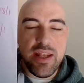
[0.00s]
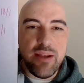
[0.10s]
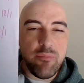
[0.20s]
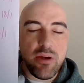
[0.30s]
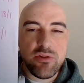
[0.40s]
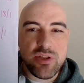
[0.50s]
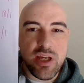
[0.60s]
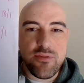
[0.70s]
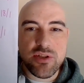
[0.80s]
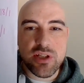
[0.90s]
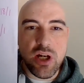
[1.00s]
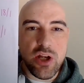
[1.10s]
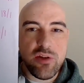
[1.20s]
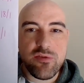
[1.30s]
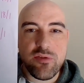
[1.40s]
Most of the others are
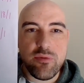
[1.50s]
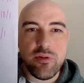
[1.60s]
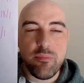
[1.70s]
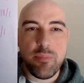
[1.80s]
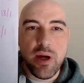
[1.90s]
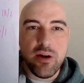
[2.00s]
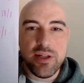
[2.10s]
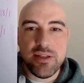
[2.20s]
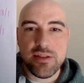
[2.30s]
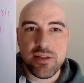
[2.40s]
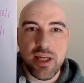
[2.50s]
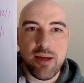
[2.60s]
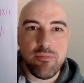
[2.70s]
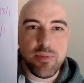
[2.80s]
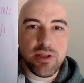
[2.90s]
kind of behind
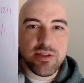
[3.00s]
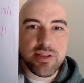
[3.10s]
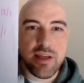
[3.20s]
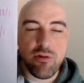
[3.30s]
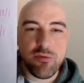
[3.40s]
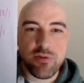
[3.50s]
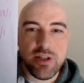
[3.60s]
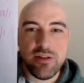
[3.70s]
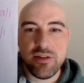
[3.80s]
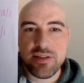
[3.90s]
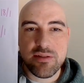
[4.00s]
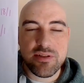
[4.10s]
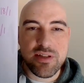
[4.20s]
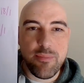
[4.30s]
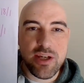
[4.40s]
because they're offering
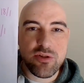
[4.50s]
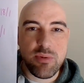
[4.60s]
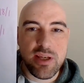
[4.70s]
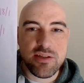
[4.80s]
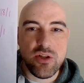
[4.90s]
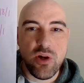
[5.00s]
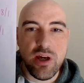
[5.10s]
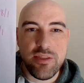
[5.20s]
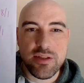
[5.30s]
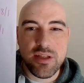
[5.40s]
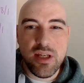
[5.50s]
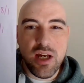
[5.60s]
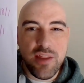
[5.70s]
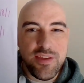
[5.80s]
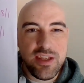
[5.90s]
some extra place, not others.
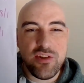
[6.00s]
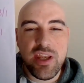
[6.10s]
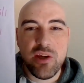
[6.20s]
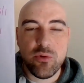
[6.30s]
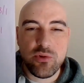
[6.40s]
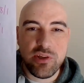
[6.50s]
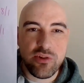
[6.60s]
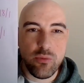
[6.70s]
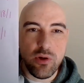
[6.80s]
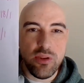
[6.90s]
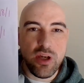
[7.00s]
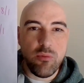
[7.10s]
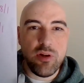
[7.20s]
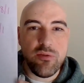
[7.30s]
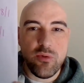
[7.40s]
I think it's Hills is the one that I
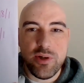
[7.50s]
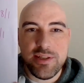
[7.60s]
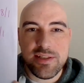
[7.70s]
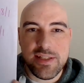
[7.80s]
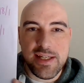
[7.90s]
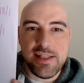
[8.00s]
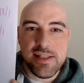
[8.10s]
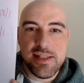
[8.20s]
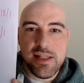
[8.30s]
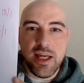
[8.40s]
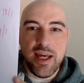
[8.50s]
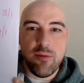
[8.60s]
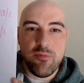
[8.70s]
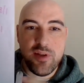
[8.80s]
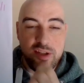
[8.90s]
would avoid today.
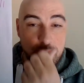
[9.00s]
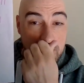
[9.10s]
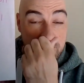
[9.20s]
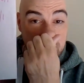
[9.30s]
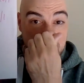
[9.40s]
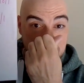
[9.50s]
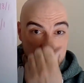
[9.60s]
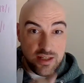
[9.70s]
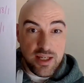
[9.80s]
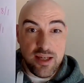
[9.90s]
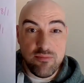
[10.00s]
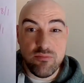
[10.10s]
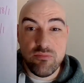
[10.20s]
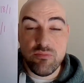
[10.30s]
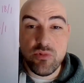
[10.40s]
for this bet if you can.
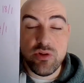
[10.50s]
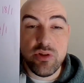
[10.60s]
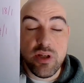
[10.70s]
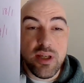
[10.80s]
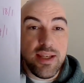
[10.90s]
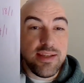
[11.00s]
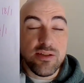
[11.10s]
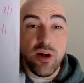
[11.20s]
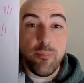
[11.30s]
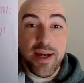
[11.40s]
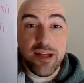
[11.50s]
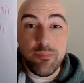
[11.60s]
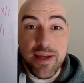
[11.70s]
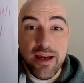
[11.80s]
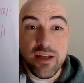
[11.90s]
It's not a
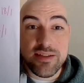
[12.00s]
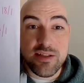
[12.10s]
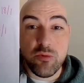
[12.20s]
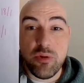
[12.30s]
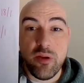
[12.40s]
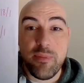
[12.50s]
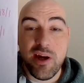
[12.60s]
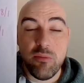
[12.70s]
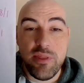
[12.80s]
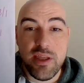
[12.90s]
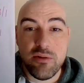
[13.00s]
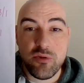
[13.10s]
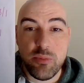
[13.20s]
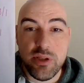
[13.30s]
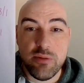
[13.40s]
bad bet. I'd still put the bet on with
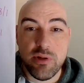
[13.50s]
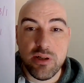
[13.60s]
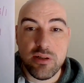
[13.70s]
Hills, but you are